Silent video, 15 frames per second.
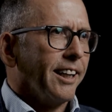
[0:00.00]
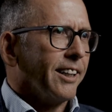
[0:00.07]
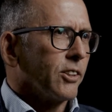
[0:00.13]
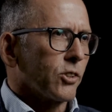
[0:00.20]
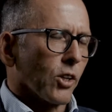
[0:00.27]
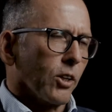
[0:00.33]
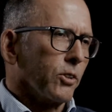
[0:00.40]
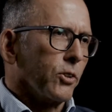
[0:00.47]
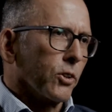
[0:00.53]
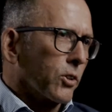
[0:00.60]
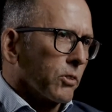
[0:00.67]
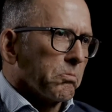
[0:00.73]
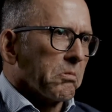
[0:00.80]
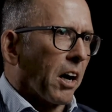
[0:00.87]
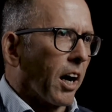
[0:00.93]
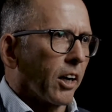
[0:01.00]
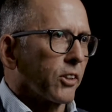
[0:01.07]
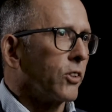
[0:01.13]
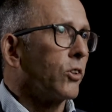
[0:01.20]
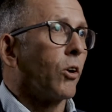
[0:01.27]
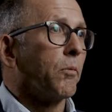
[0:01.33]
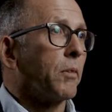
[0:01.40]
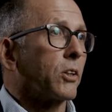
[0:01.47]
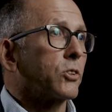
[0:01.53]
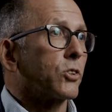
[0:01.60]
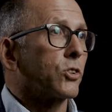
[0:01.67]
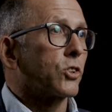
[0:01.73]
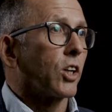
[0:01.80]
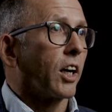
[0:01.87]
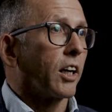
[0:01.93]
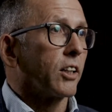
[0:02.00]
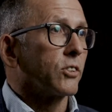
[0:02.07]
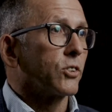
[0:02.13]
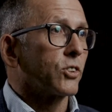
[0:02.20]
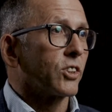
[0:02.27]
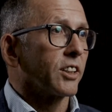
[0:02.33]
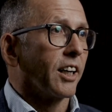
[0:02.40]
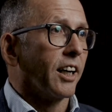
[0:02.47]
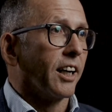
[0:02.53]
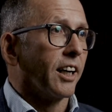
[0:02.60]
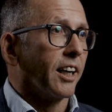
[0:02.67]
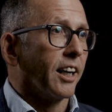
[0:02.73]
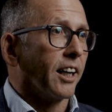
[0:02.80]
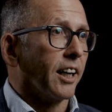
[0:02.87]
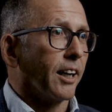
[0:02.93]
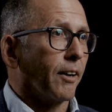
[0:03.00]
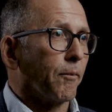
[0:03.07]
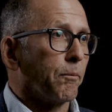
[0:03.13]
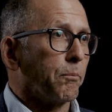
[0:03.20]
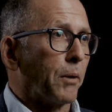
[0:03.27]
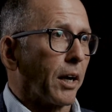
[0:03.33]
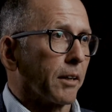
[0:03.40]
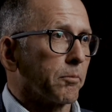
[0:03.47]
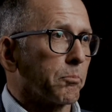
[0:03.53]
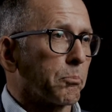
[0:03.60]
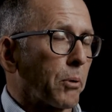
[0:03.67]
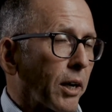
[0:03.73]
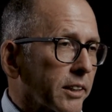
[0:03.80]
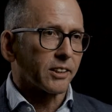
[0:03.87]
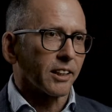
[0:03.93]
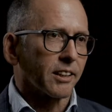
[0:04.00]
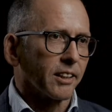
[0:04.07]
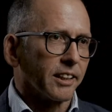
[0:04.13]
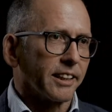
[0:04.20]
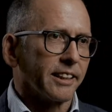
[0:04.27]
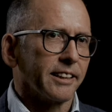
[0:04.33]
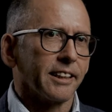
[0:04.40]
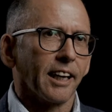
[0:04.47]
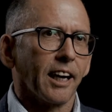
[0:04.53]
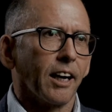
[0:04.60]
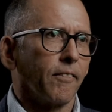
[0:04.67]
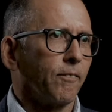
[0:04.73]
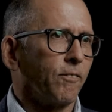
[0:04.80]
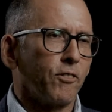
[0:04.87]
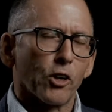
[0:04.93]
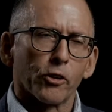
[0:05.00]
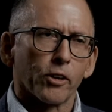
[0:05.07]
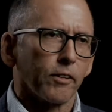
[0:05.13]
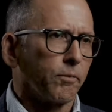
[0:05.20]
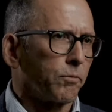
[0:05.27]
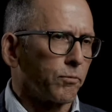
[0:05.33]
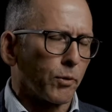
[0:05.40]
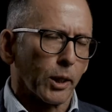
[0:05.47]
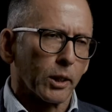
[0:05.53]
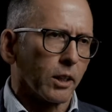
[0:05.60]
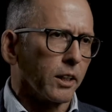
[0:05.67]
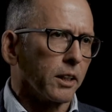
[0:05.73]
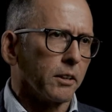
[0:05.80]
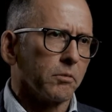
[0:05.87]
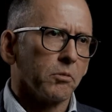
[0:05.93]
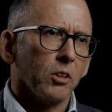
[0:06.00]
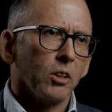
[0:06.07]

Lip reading: so you could argue not much has changed, but practically a very friendly